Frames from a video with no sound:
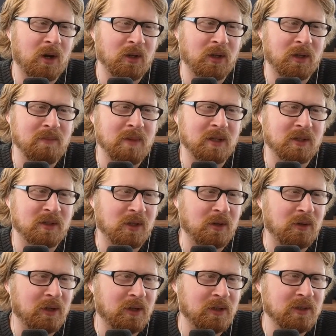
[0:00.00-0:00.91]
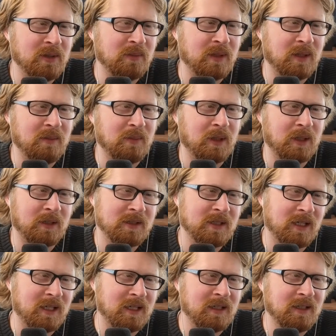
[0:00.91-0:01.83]
like Minnesota or something, but it's
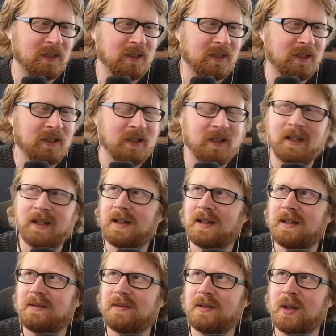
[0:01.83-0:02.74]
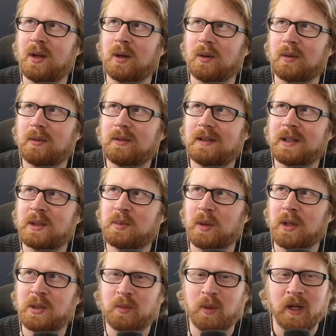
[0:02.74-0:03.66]
like,
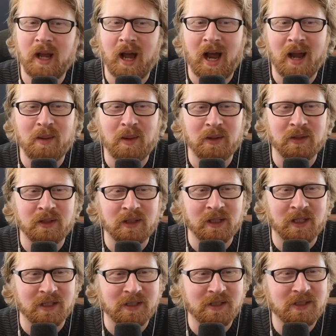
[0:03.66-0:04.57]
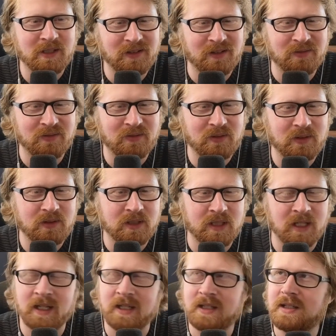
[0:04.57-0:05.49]
it's pretty high on the list of
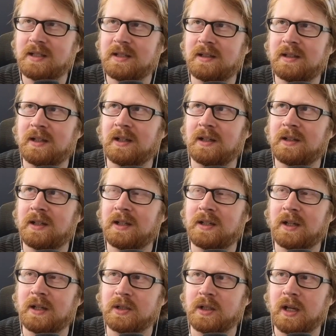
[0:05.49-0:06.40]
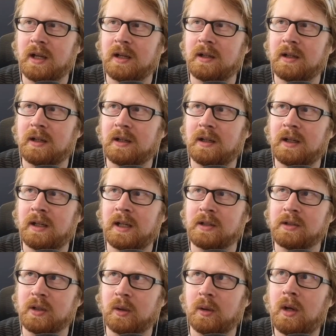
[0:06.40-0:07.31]
states that touch Canada. And
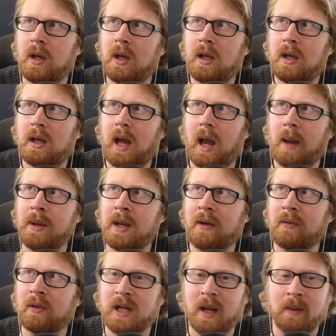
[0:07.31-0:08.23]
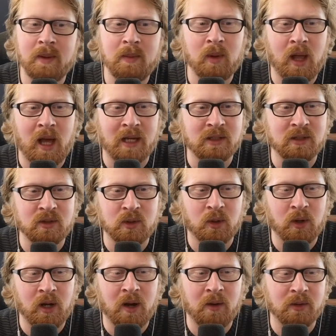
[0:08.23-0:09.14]
yeah, so I mean, every time people ask the
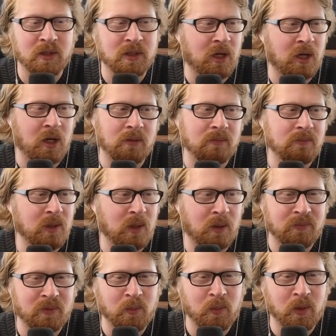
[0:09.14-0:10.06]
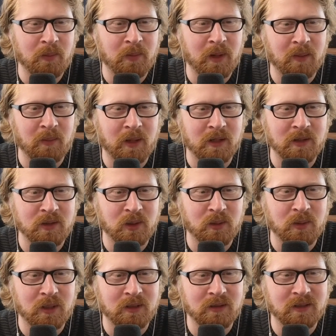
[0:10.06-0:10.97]
story, I always start. I'm from Winnipeg,
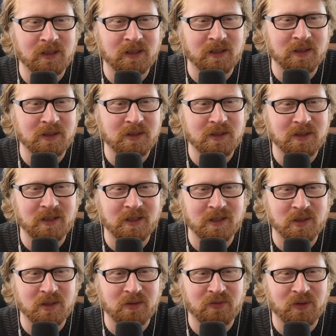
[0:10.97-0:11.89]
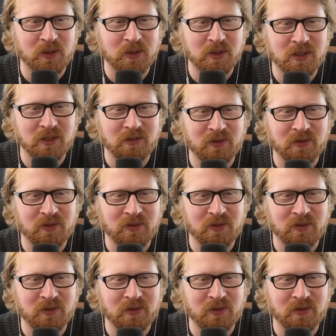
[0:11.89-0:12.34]
Manitoba. Like, that's the first.